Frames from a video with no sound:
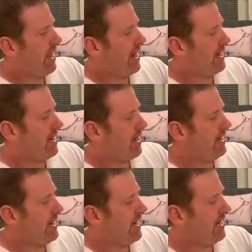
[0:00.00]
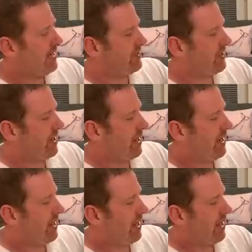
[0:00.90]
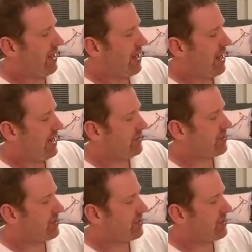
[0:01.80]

Any ideas? It's